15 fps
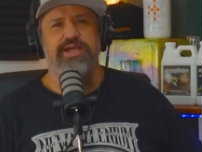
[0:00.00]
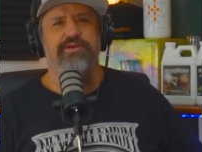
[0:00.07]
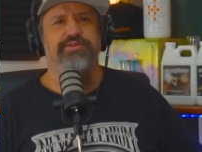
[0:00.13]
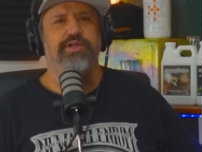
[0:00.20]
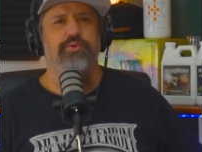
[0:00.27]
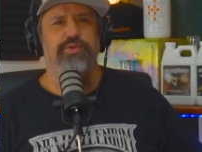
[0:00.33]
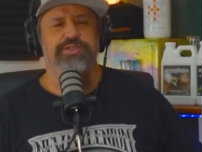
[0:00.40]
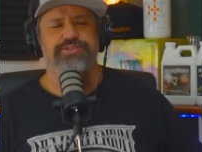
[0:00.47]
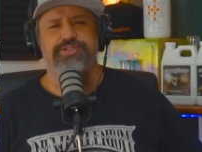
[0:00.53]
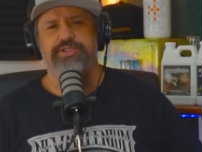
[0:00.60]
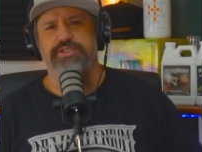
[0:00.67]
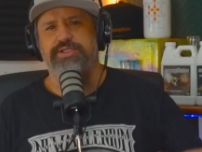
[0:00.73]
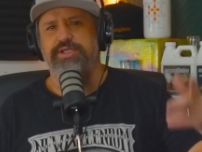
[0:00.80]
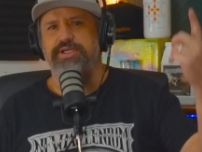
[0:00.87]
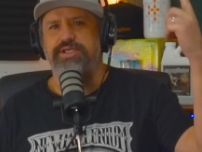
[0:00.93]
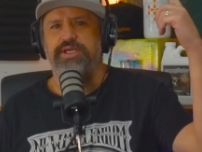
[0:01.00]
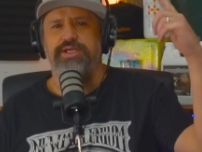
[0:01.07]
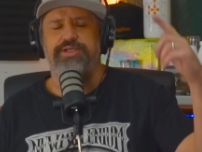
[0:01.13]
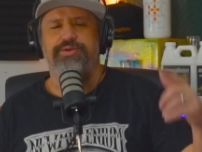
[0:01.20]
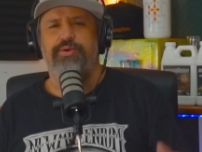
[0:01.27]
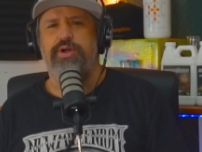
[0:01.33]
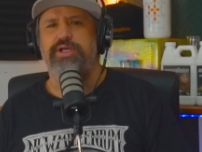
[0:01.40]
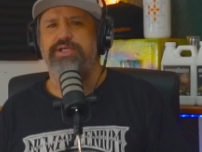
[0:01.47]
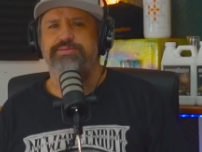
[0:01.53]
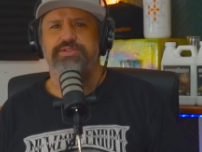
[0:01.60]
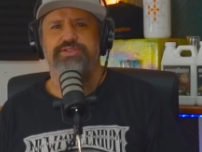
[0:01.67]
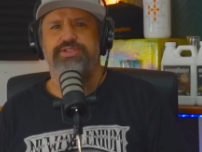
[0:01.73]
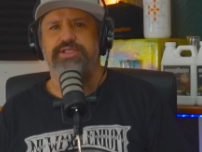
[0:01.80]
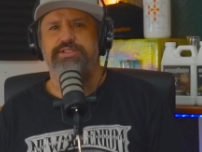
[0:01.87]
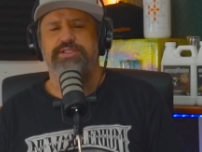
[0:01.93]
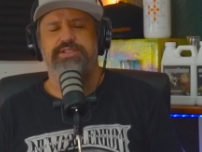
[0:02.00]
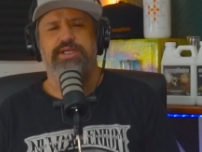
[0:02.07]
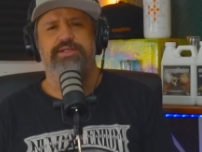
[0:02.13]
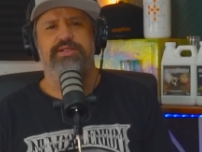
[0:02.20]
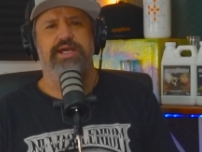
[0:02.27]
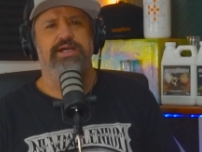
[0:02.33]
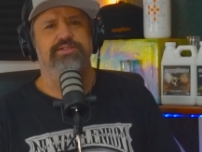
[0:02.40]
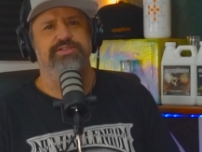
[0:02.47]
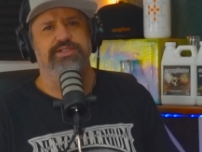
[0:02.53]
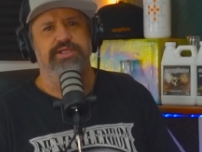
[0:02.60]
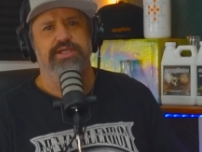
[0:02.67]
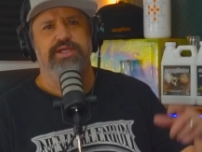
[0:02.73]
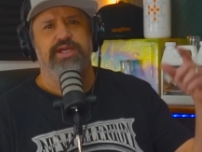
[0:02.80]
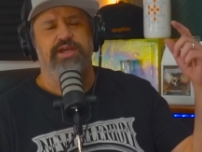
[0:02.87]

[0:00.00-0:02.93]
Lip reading: out there, we see you again. You all helped us get to 10,000.